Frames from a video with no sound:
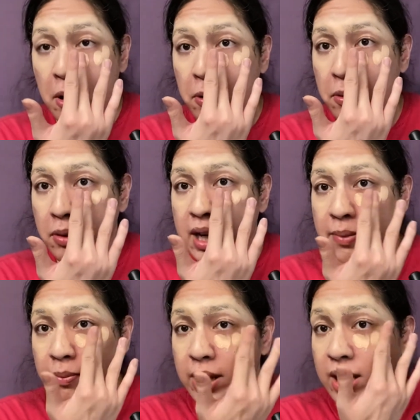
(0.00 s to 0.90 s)
who he
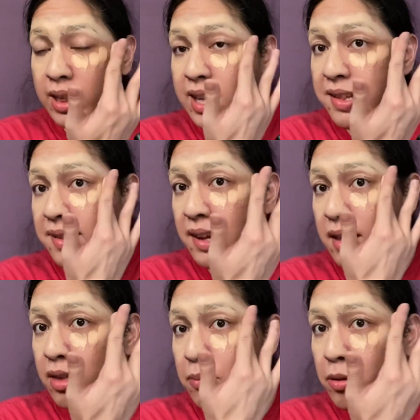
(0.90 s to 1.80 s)
immediately
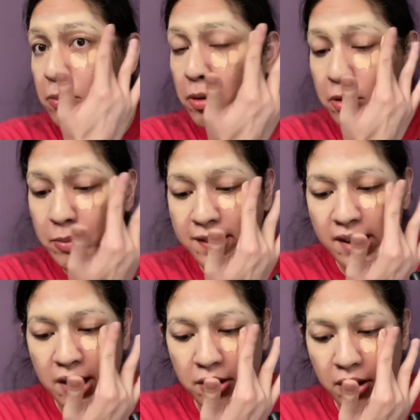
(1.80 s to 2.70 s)
sent to Bugbong
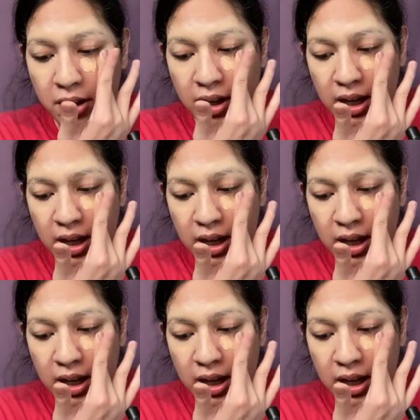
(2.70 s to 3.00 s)
Humasanon.